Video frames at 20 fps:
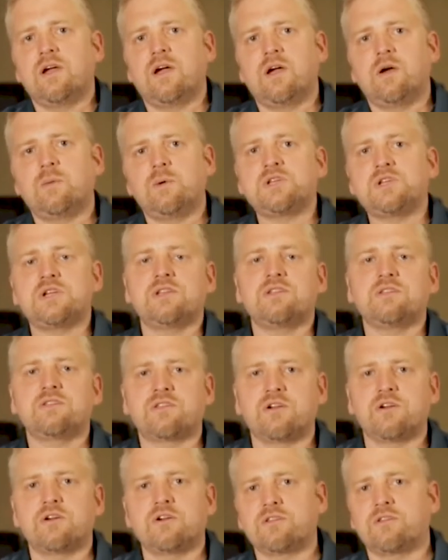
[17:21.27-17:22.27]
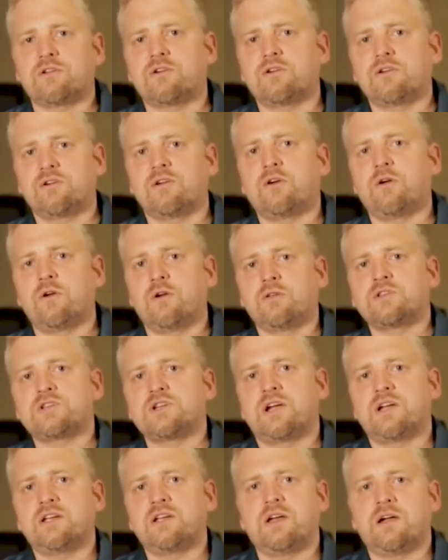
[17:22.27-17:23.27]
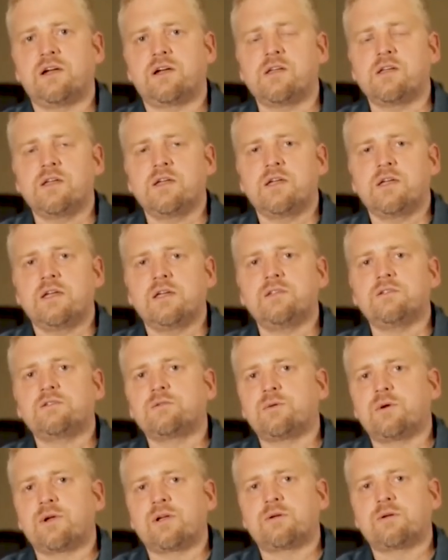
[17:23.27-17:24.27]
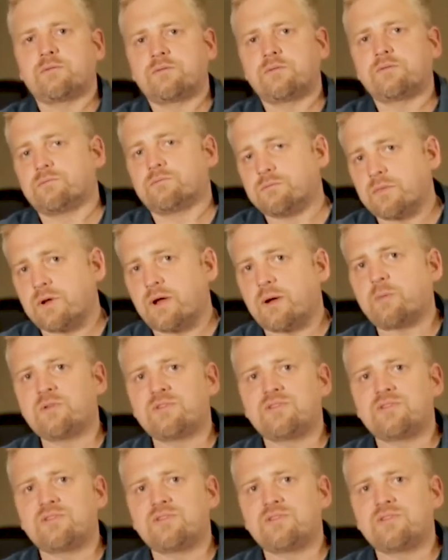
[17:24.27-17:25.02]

Which in turn turned the whole China into a